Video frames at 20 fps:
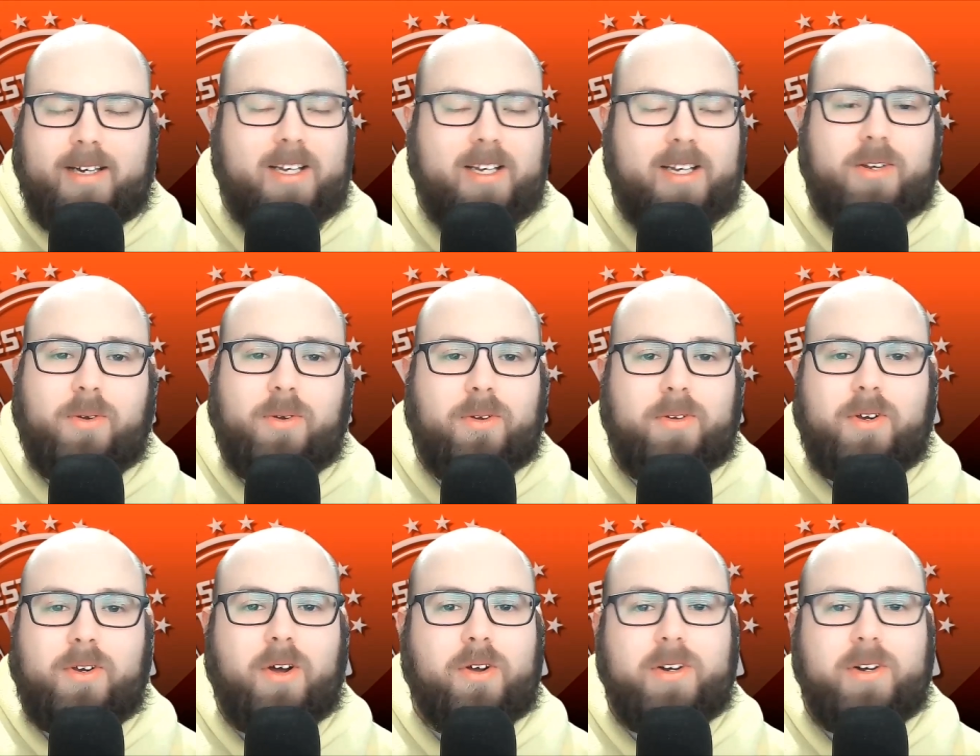just
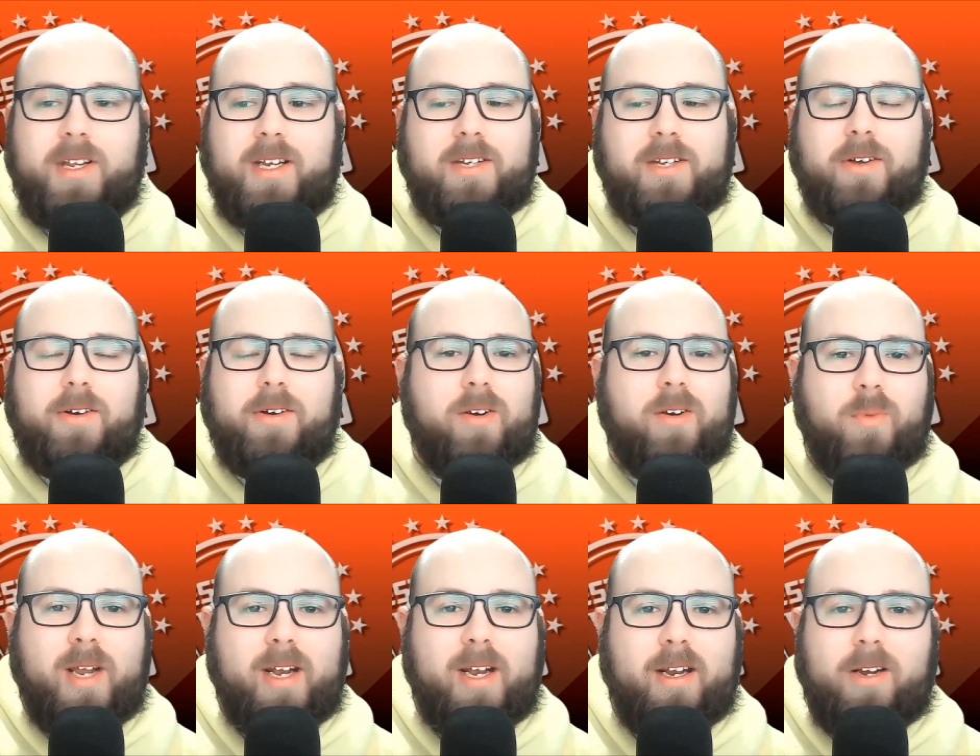told Connor that he's not going
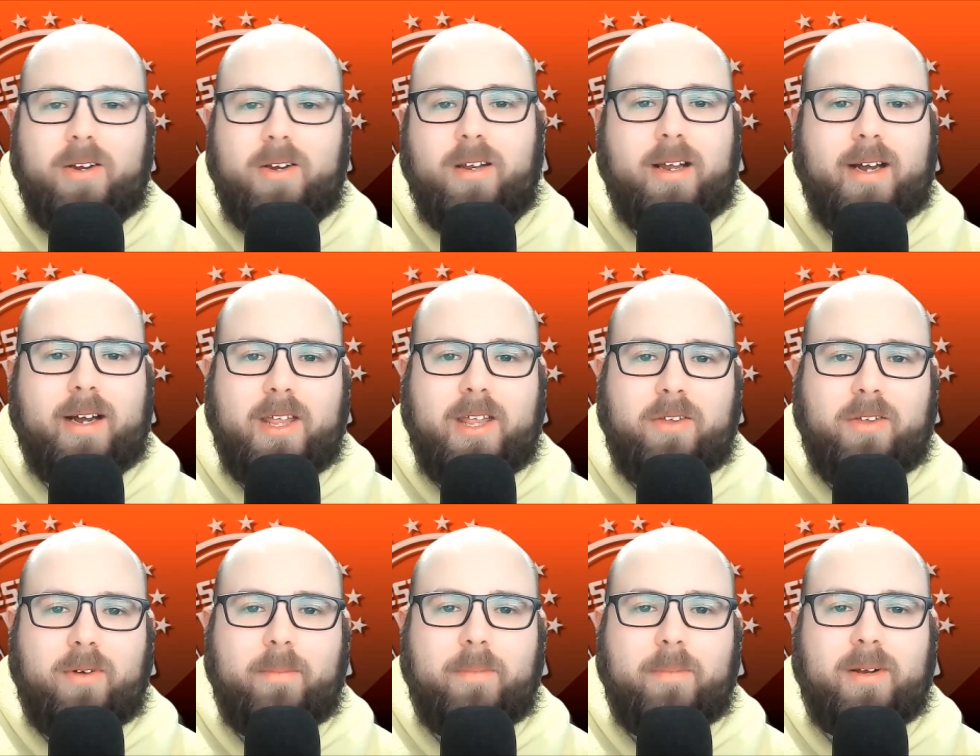to win and good luck in
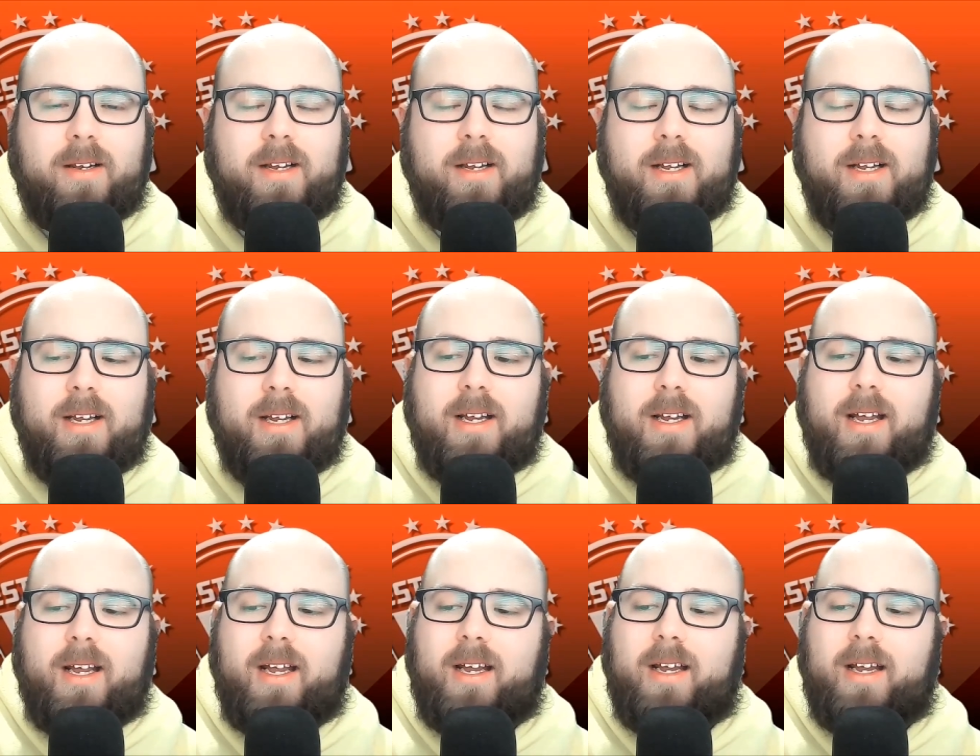the Rumble,
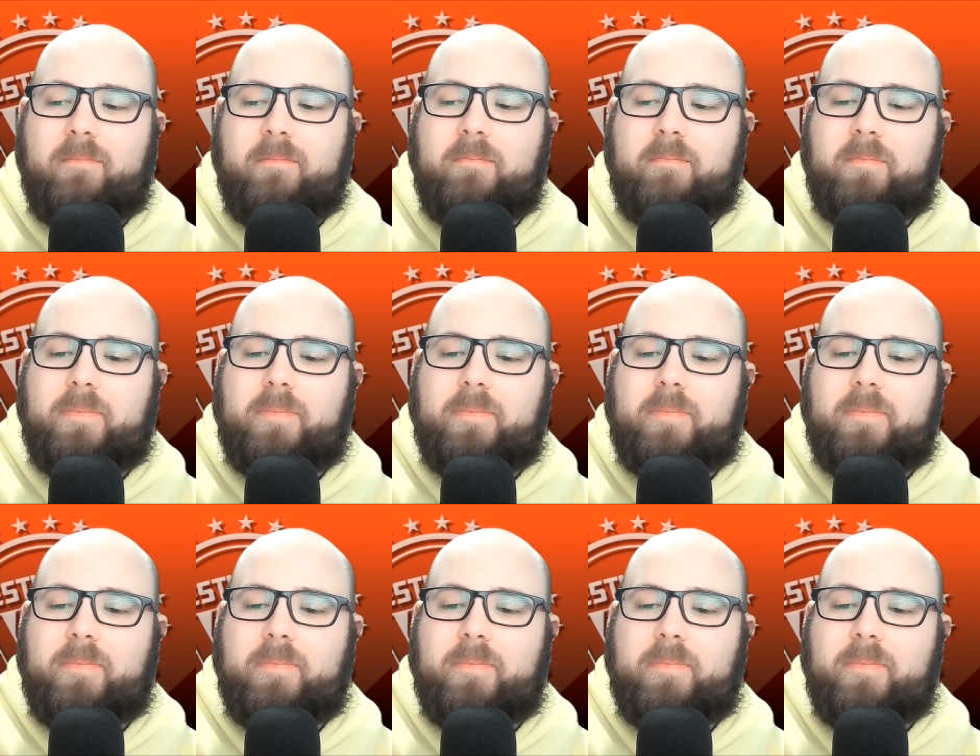um,